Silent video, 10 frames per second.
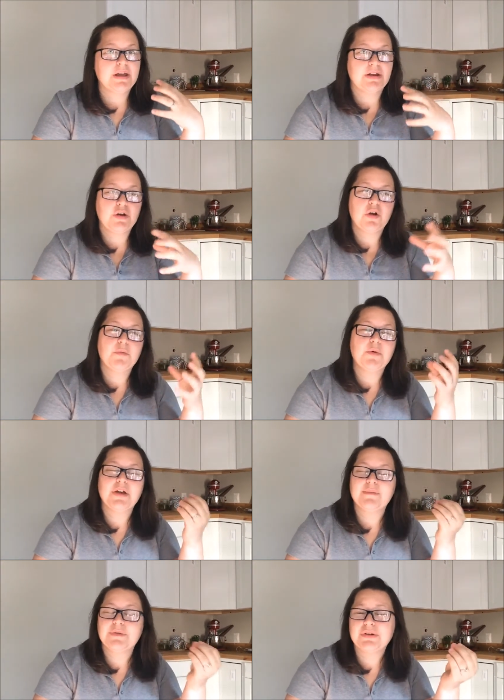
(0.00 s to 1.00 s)
and noble
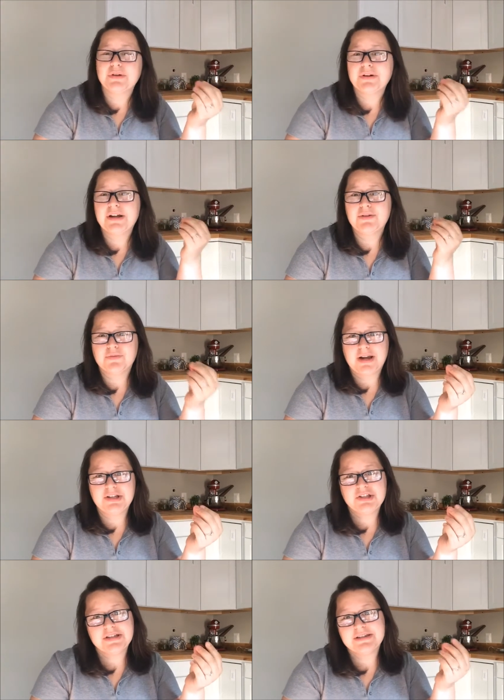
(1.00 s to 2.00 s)
and pure and
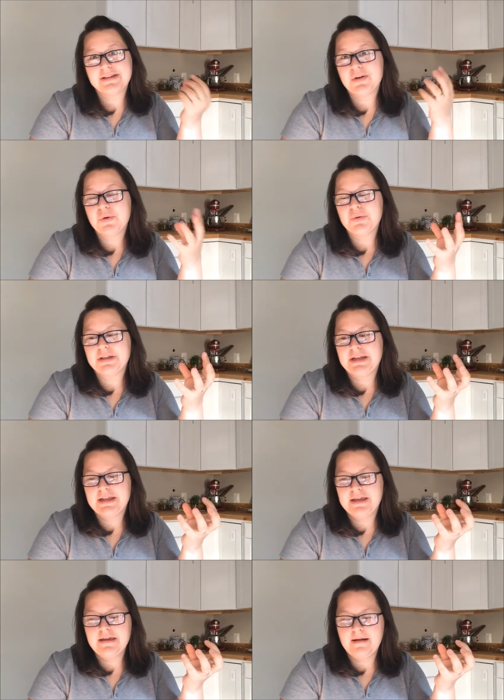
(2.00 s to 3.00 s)
righteous and holy in
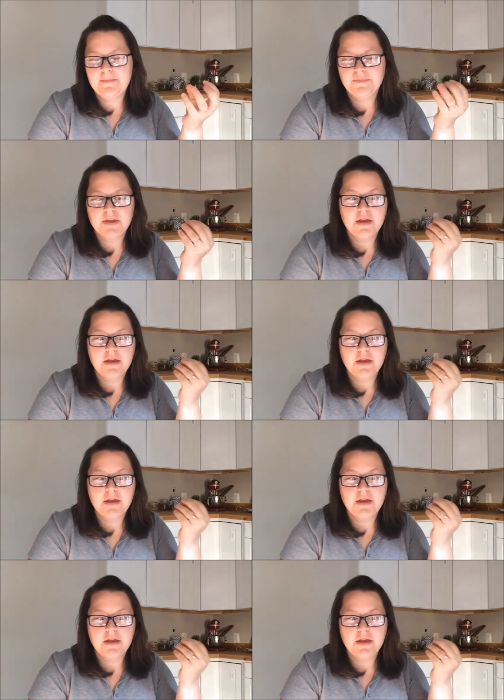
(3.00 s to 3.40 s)
Him,